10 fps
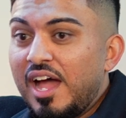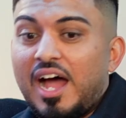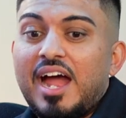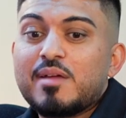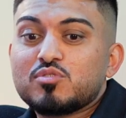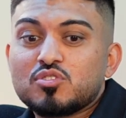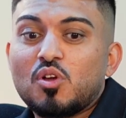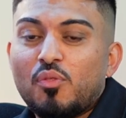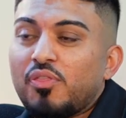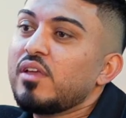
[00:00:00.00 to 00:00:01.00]
I am
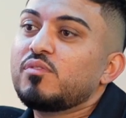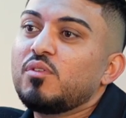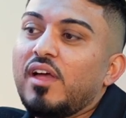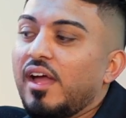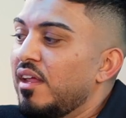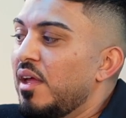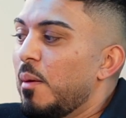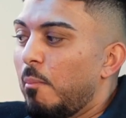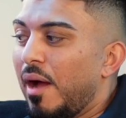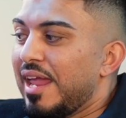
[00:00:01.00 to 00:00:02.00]
so thankful that
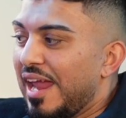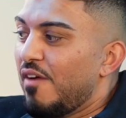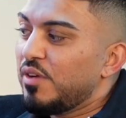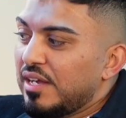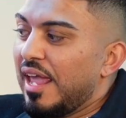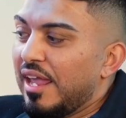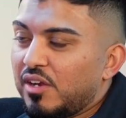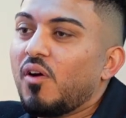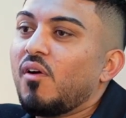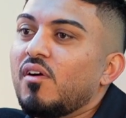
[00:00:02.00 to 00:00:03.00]
my everyday
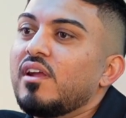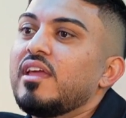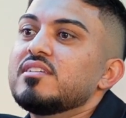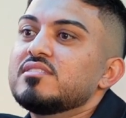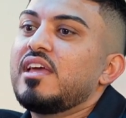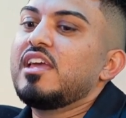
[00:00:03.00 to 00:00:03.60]
car is